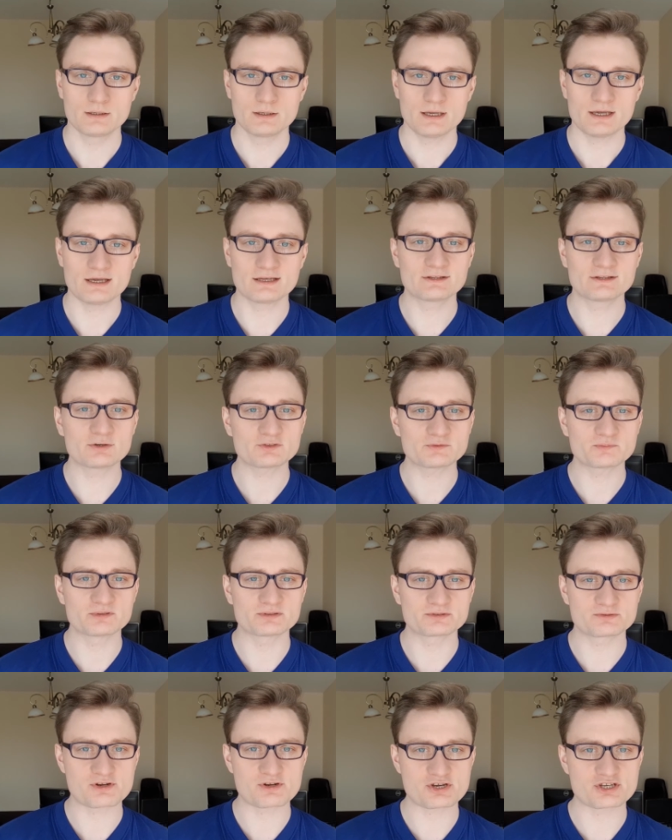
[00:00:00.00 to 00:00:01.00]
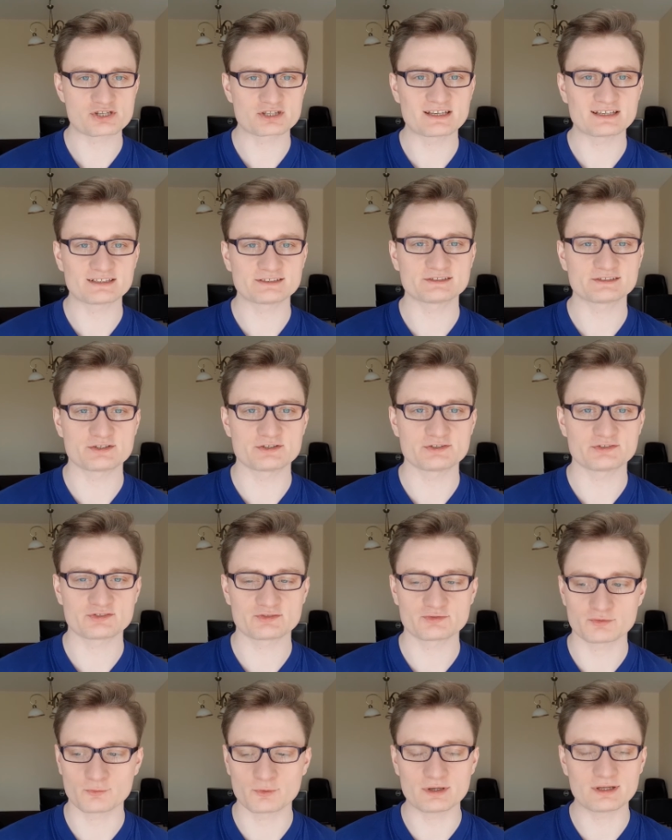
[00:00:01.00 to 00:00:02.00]
And those penetration
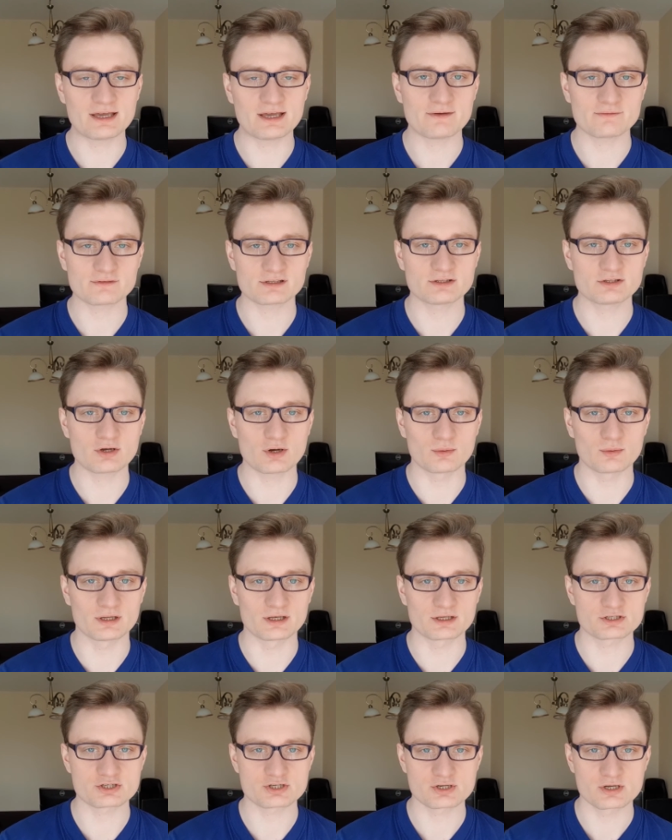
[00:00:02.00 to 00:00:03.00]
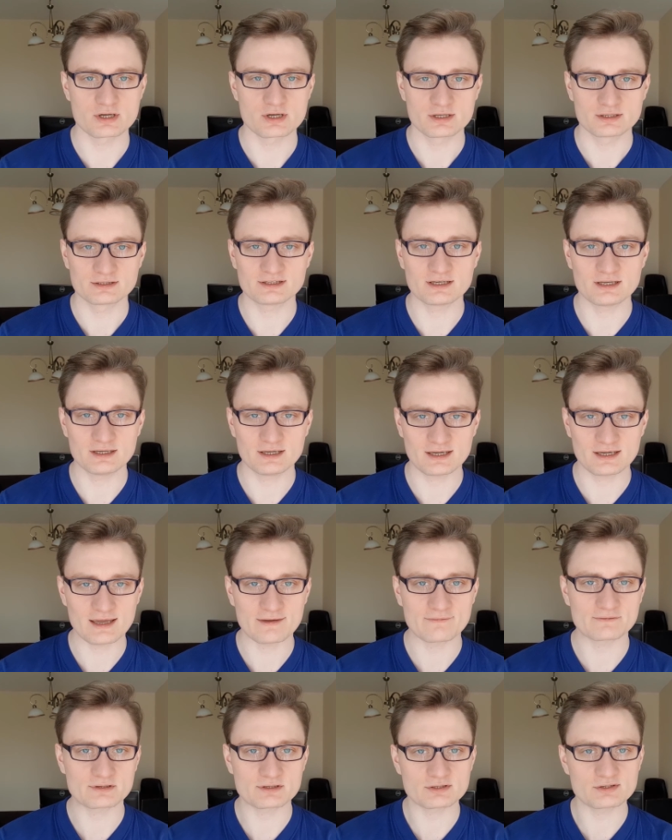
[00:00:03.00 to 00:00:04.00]
testers will have the knowledge, they
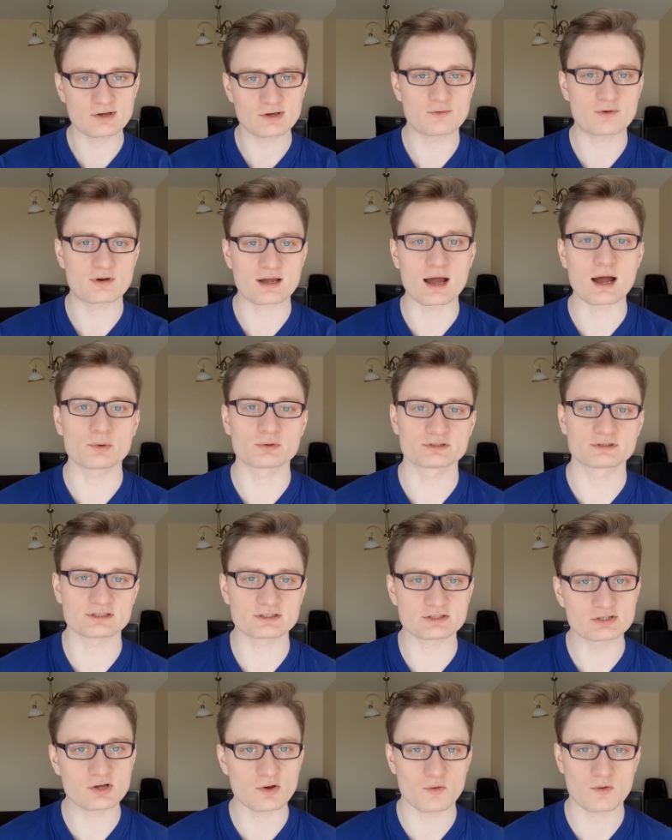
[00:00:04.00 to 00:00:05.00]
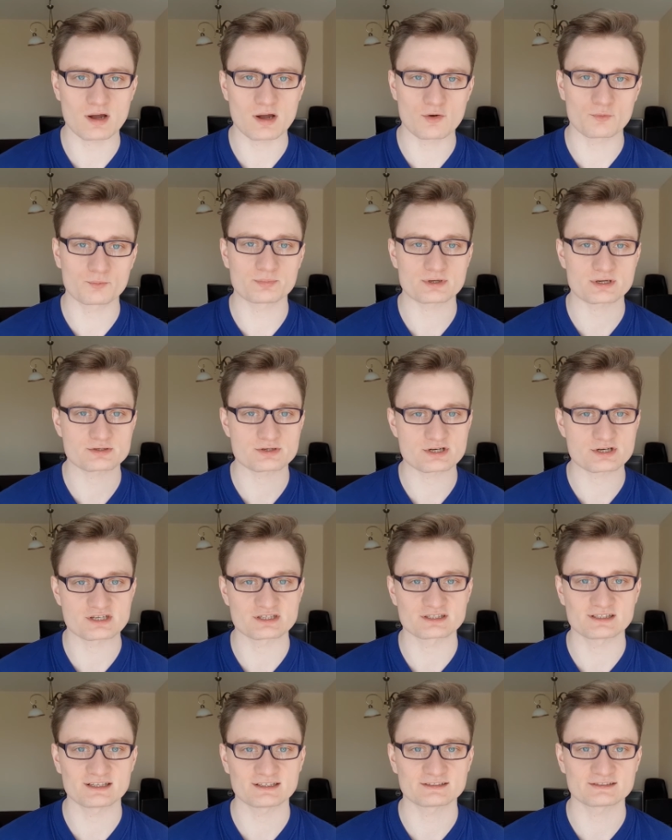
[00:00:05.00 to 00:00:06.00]
have the know-how, they know how
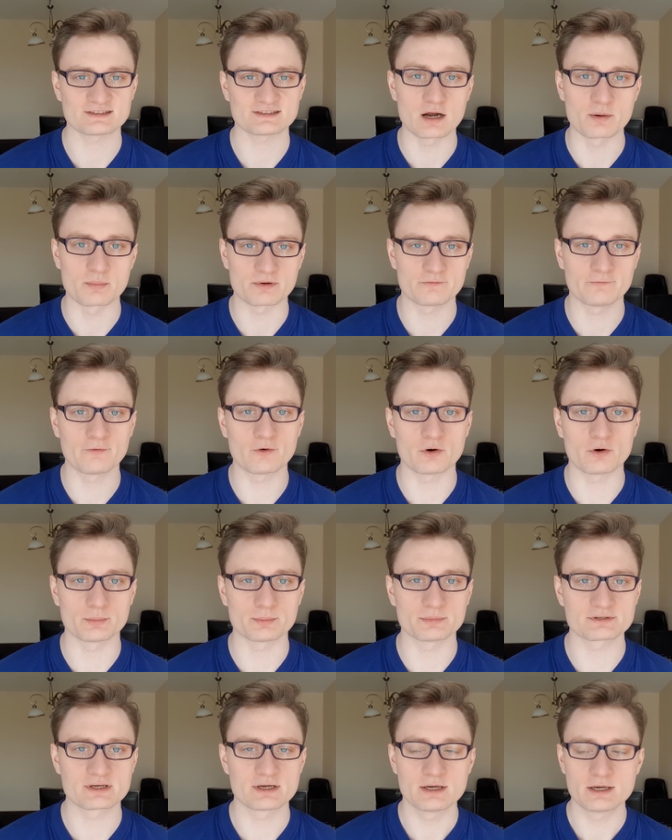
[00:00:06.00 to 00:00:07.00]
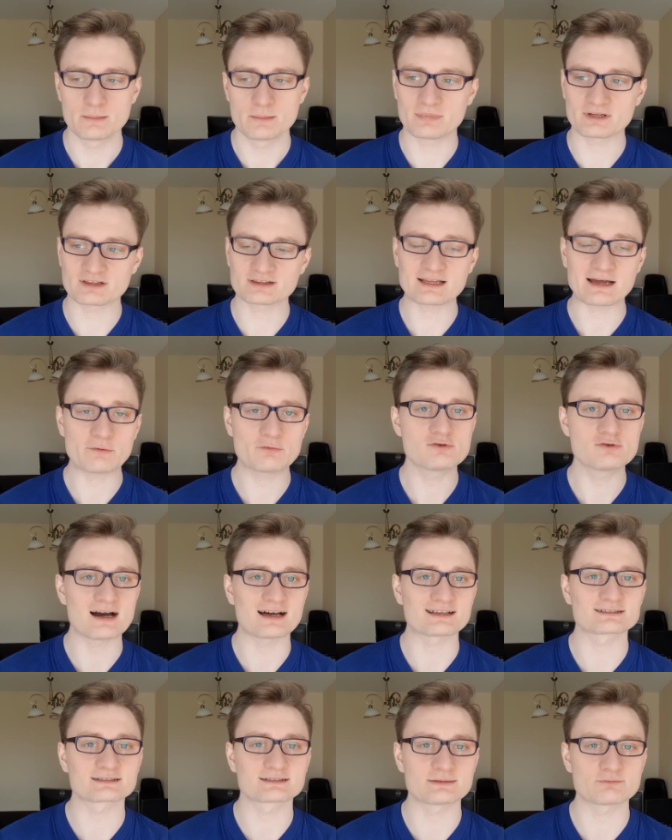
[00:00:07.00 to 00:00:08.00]
penetration tests are performed, but now you
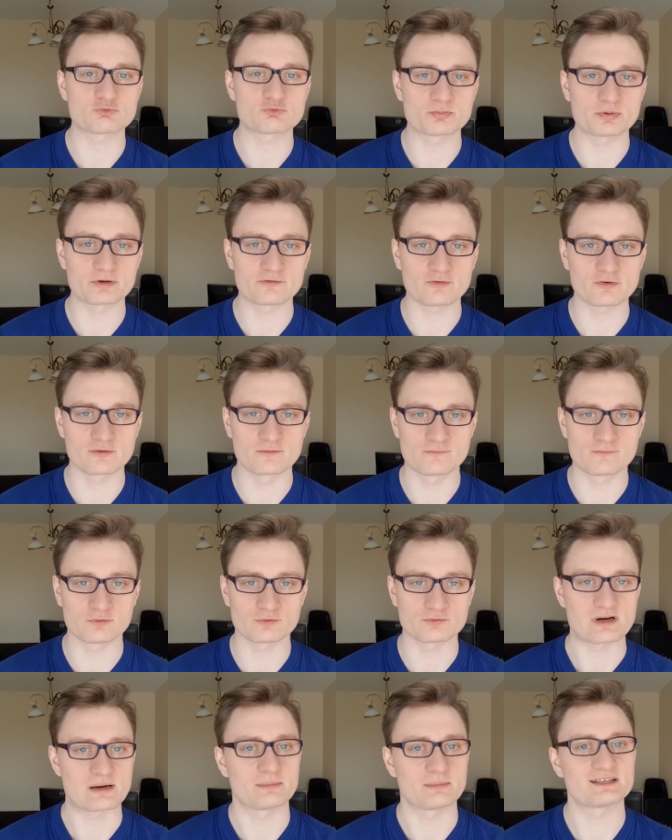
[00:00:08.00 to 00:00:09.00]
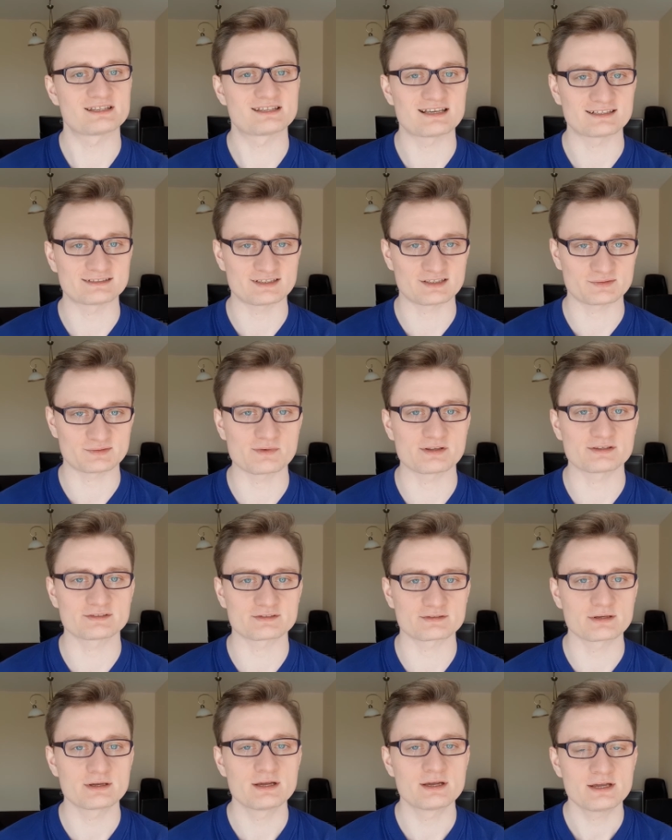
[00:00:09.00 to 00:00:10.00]
ask them to perform vulnerability
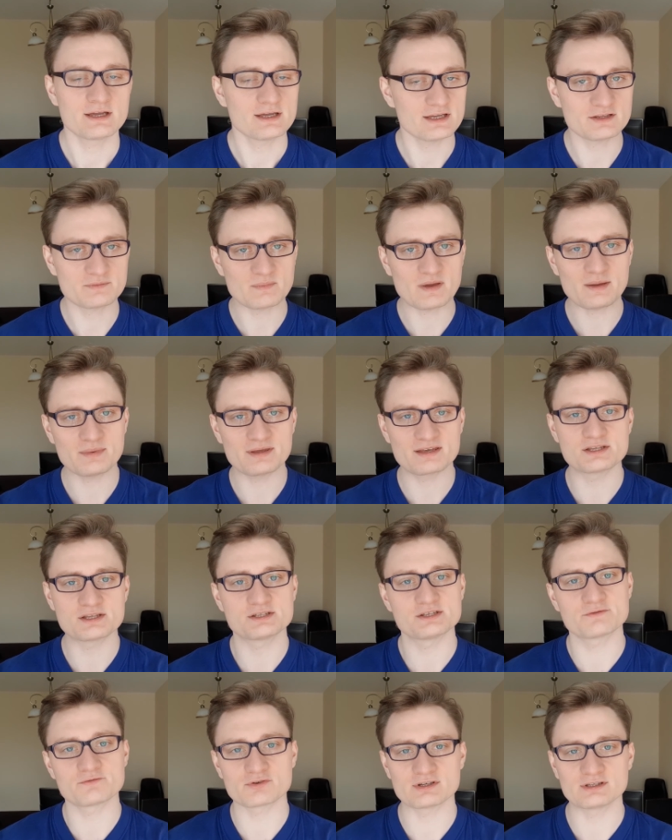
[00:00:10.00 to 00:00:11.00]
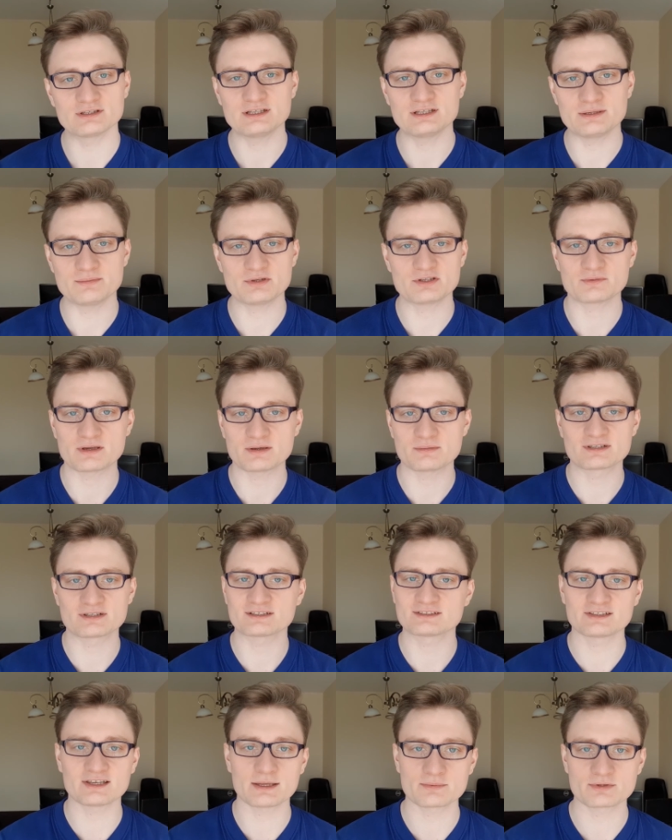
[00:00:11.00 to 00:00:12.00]
assessments. It may be a different team, it may be the
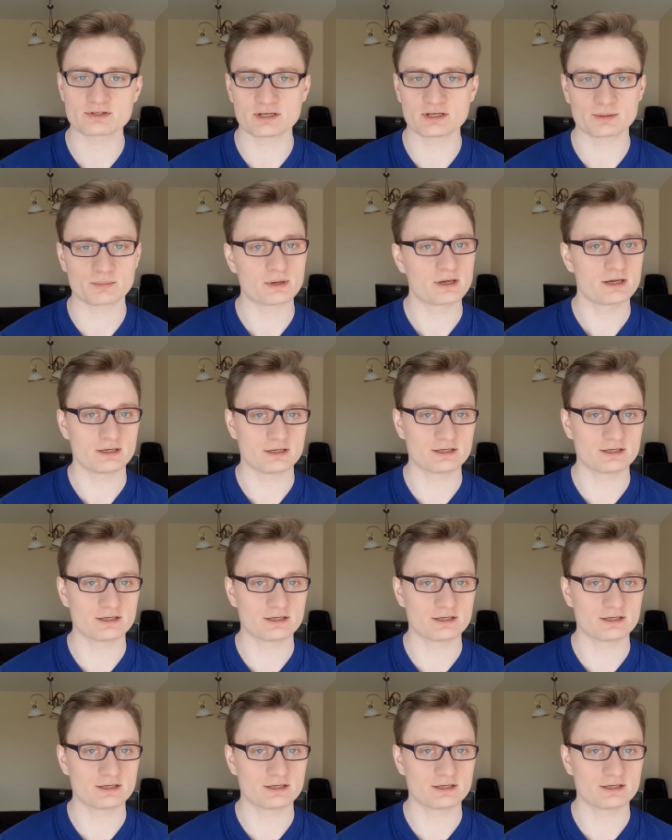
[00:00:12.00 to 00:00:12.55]
same team.